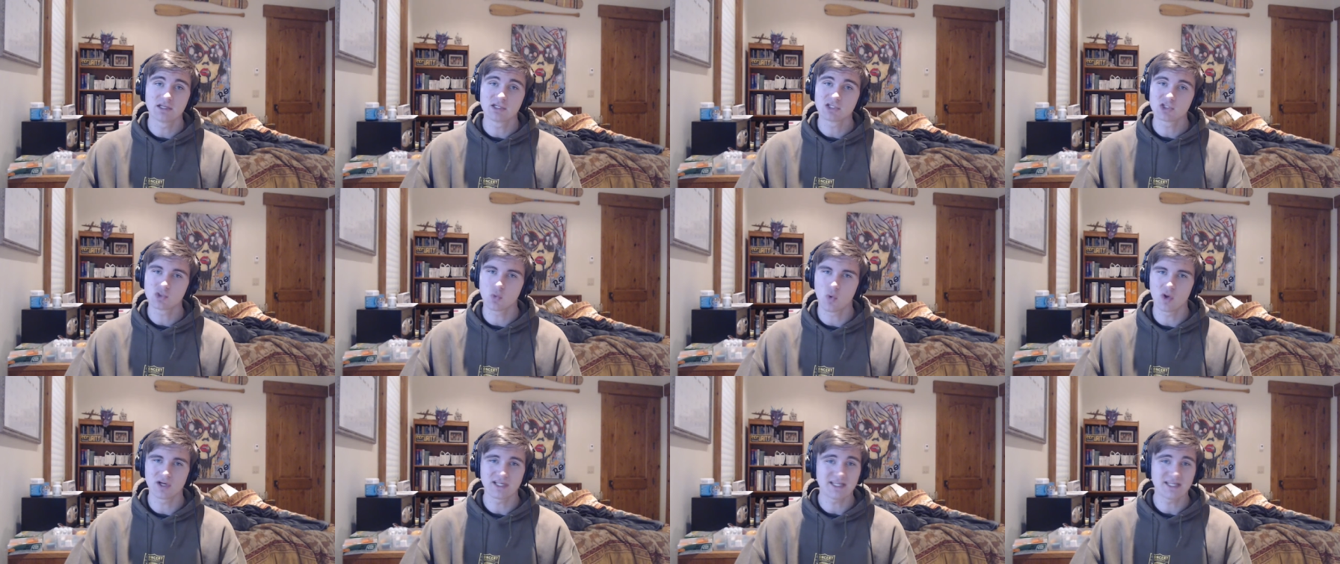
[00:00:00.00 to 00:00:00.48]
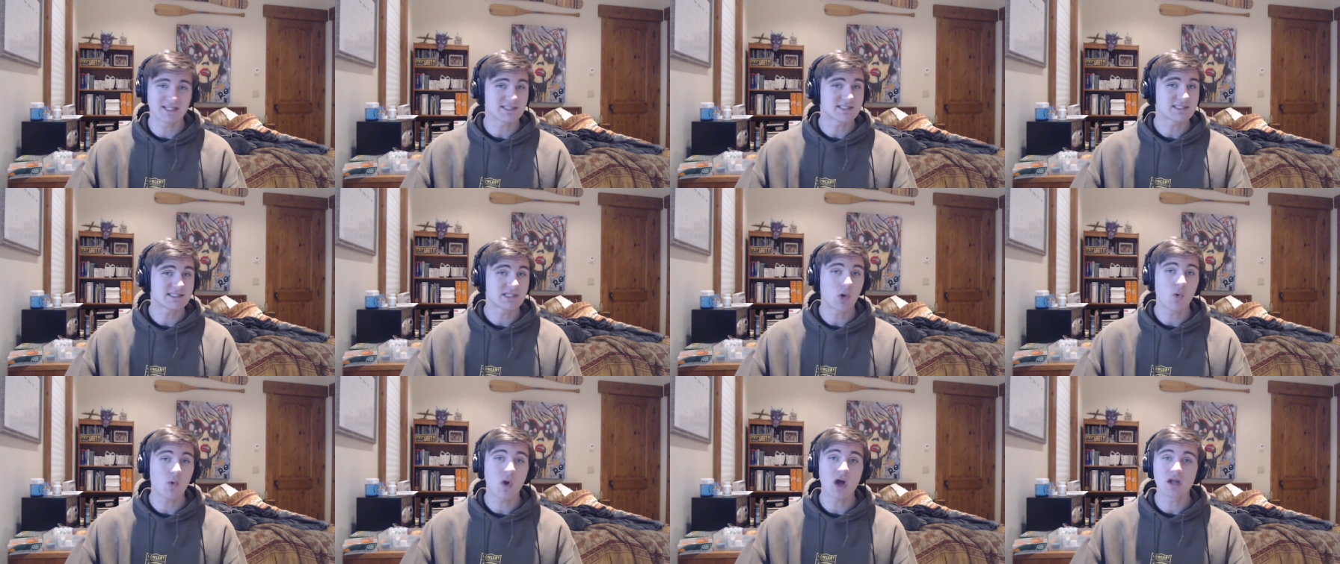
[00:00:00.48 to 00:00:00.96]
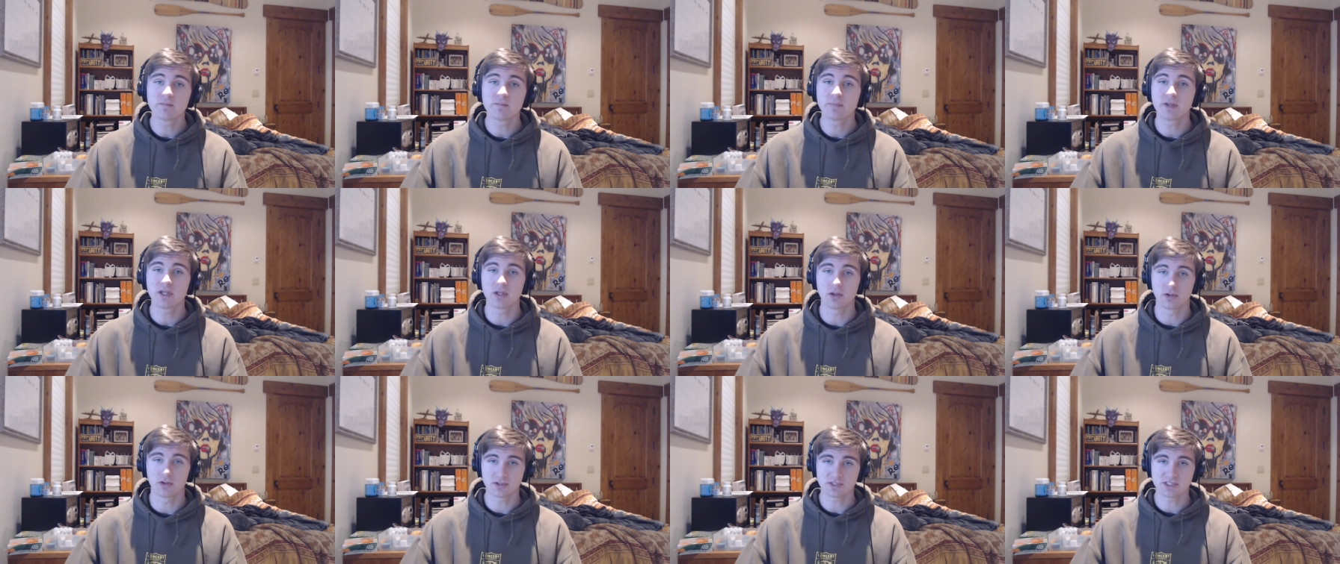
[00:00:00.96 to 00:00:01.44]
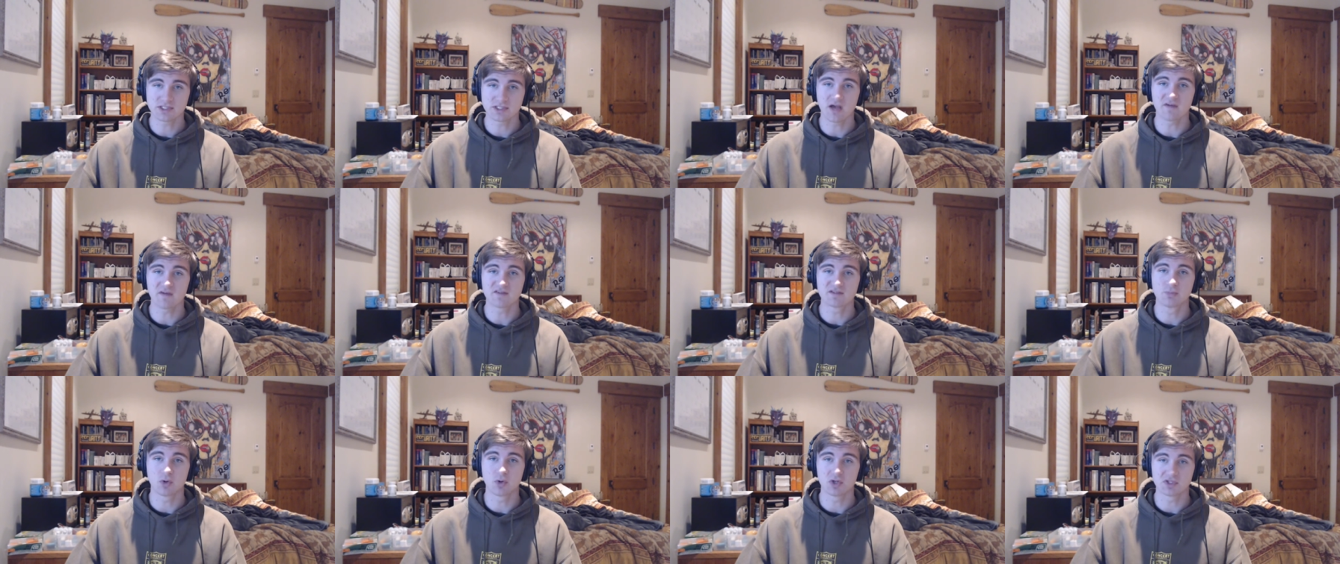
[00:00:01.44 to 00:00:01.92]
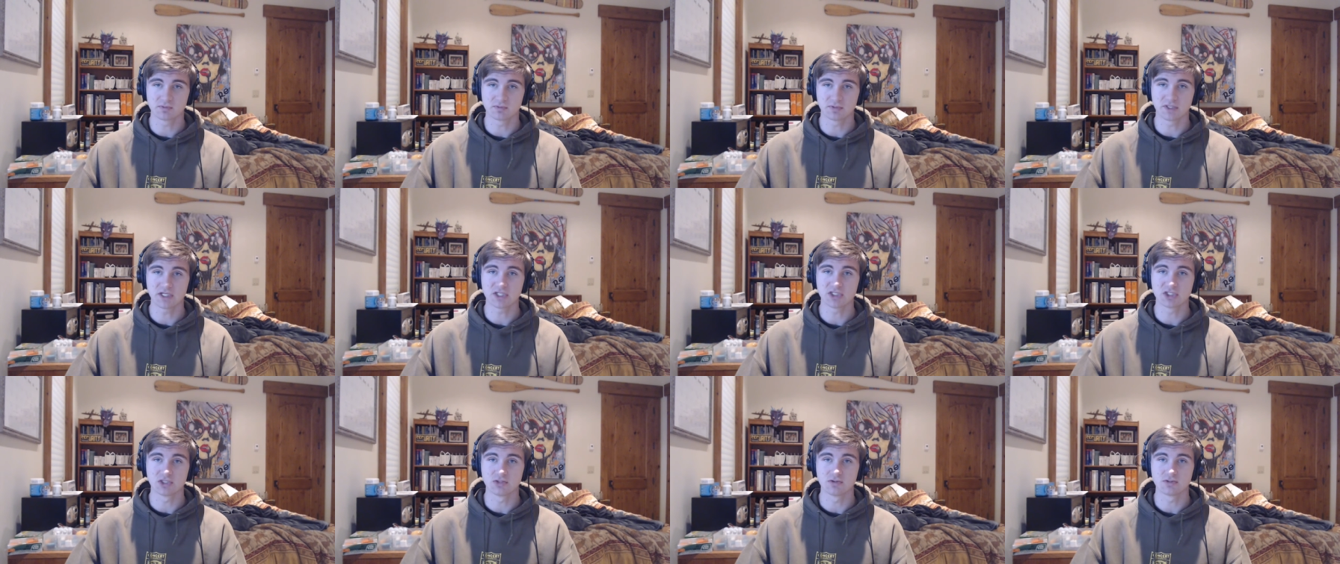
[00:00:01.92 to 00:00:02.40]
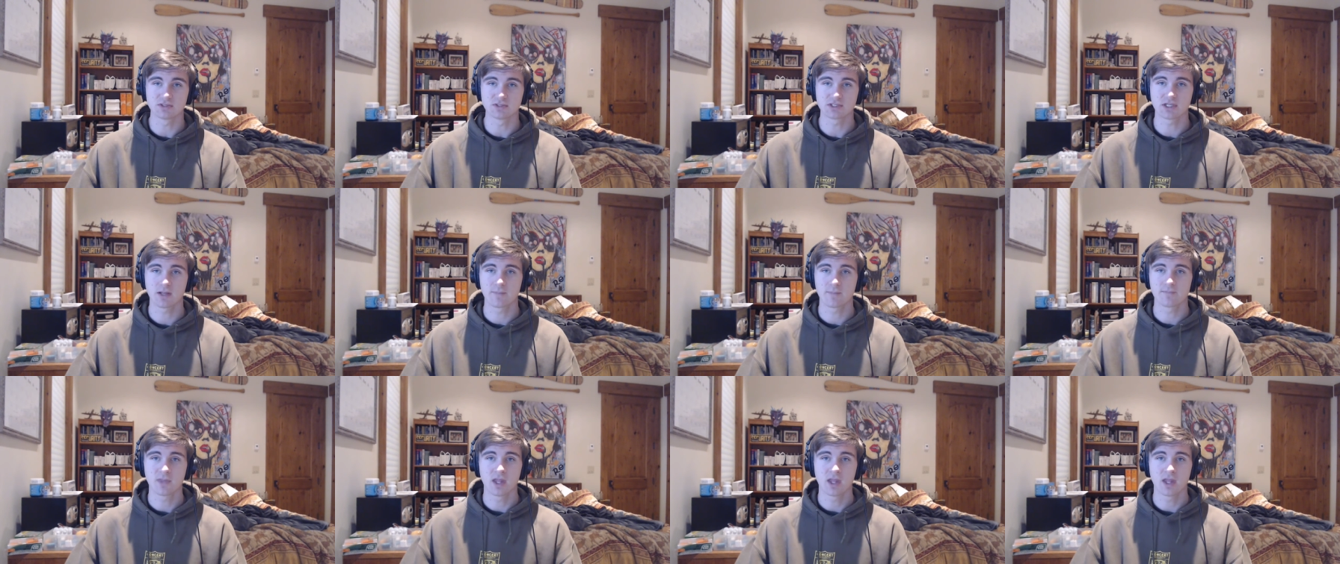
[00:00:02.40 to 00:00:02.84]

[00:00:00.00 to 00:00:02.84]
20, and so on bill solves multiple issues.